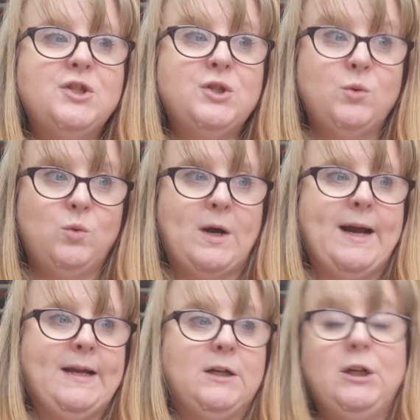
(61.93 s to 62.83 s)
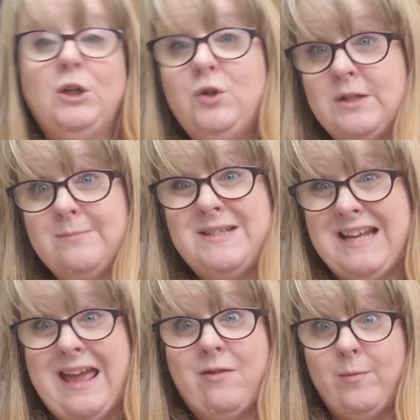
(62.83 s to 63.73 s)
So I glued them
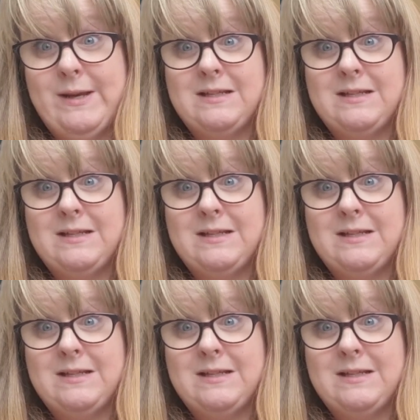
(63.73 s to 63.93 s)
together,